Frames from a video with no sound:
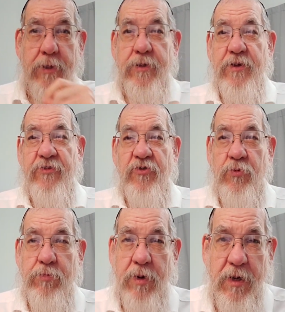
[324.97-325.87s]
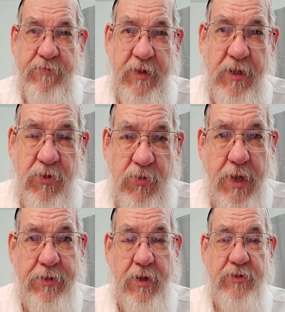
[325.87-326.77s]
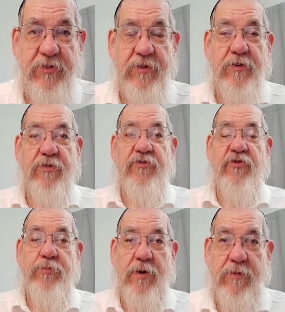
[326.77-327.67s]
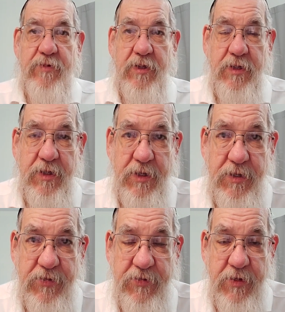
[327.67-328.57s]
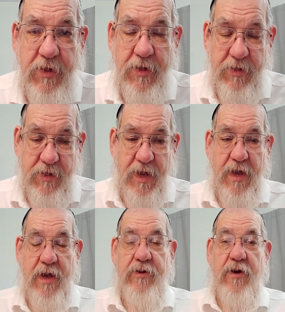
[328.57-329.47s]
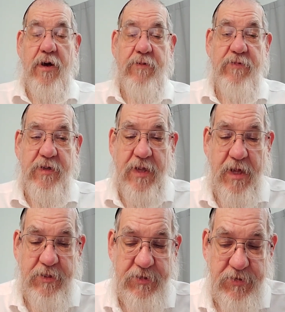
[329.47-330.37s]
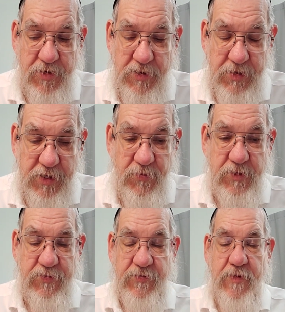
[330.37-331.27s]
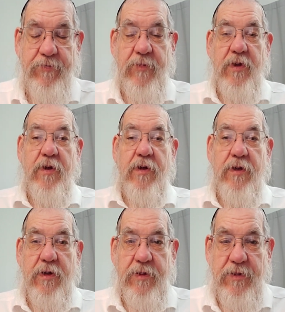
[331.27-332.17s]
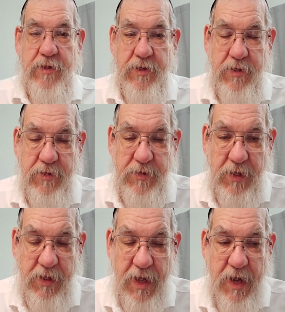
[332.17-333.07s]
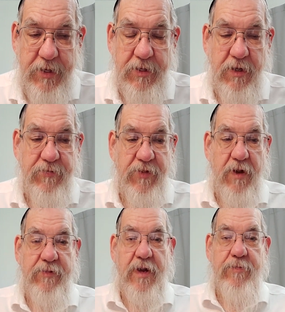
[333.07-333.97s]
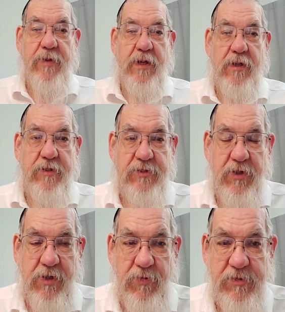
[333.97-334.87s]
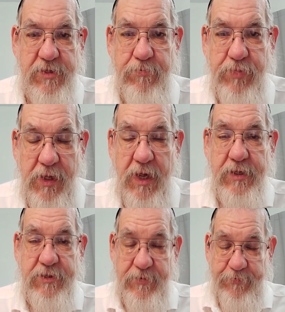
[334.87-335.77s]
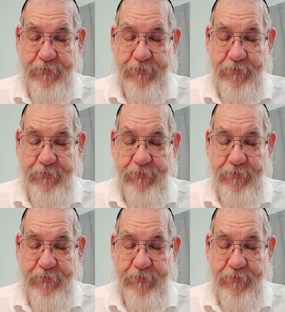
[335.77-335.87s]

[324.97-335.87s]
The Zerubbabel hu Anasi. Zerubbabel is the head of Klal Yisrael. He was from the line of David HaMelech, so he was in place,